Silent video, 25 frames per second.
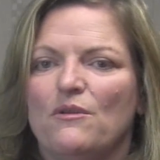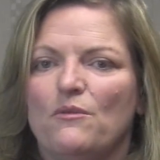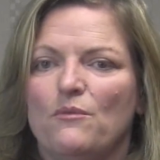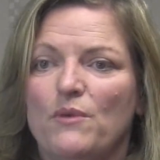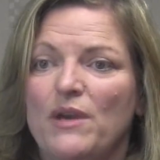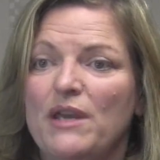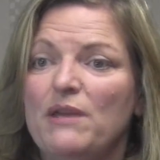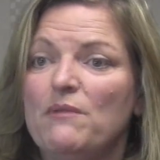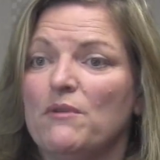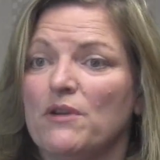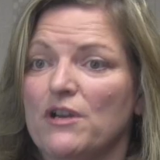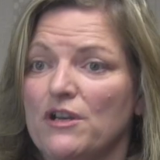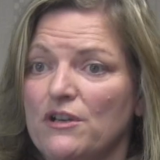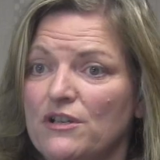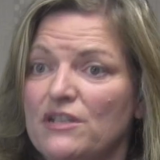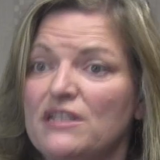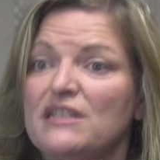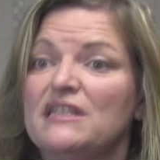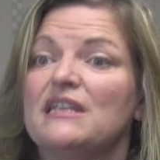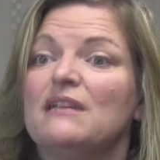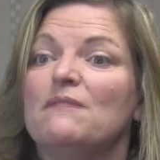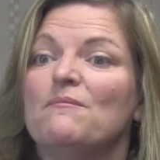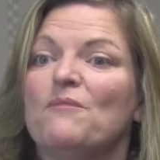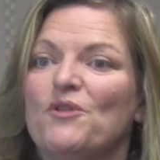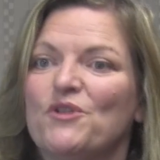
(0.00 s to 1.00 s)
We were
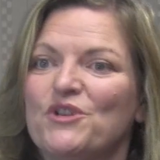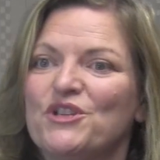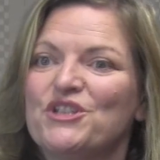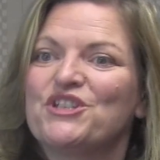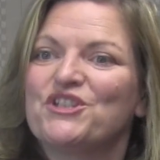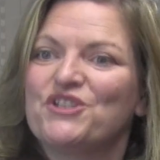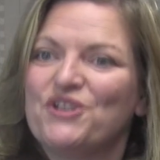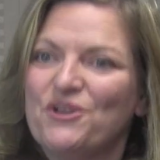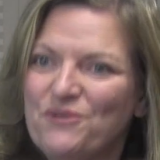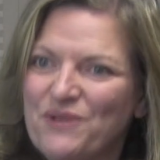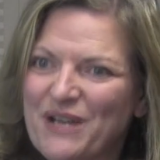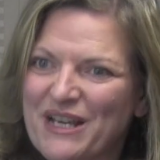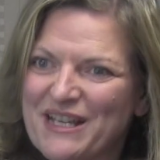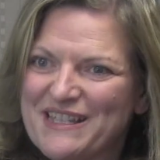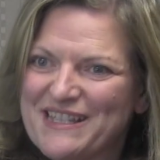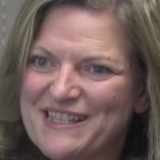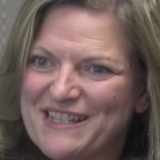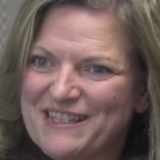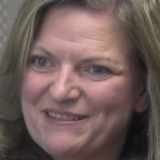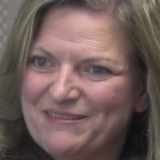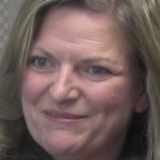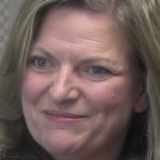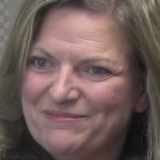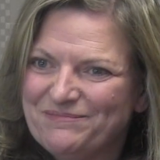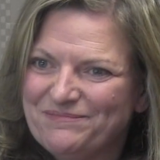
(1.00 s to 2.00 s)
Tim Hortons
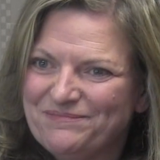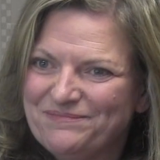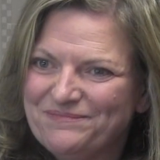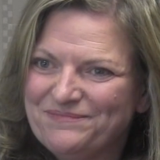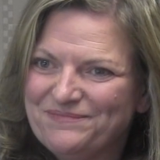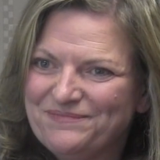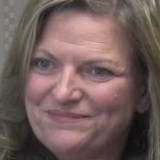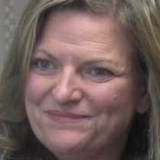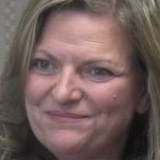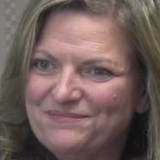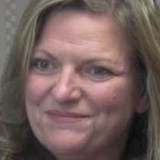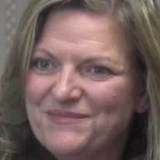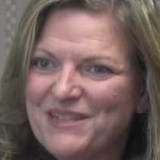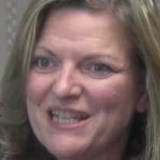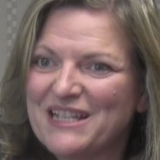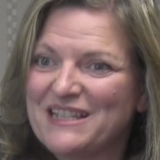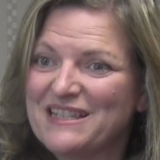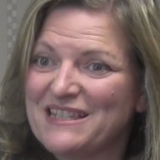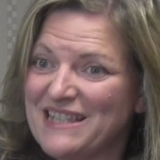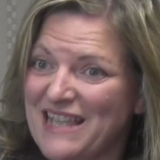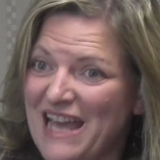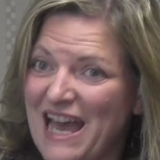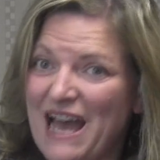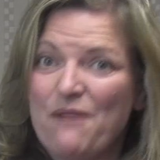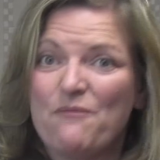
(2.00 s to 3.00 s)
Donuts,
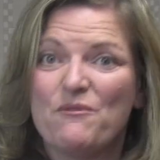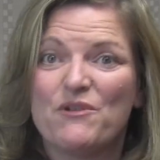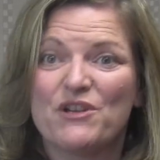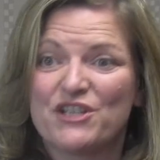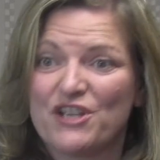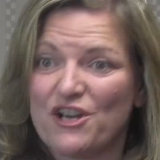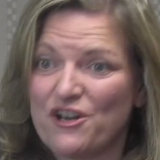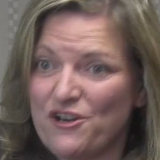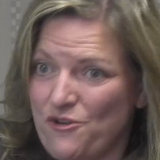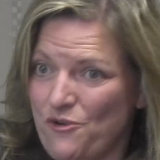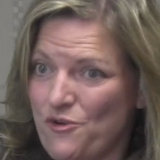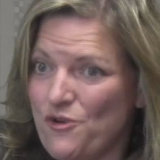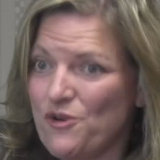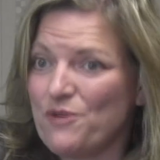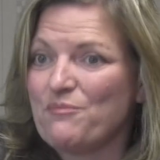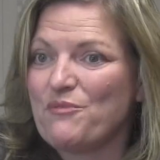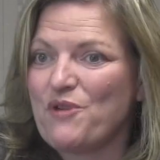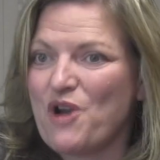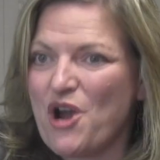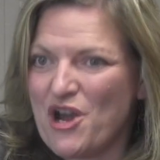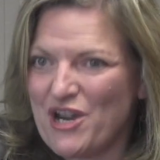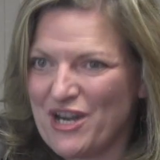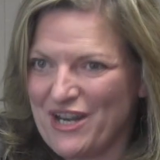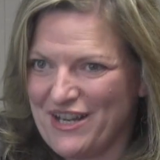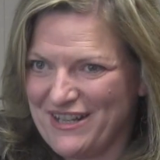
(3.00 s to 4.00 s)
because that was our core
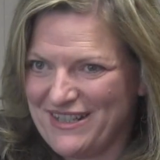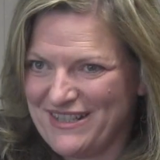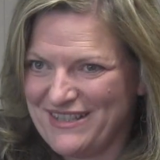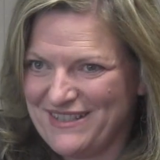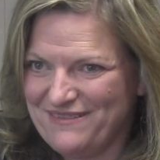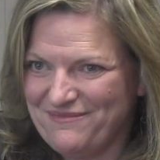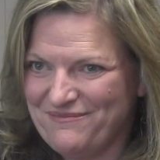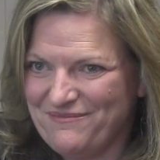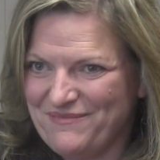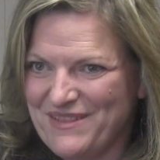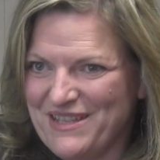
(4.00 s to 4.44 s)
product.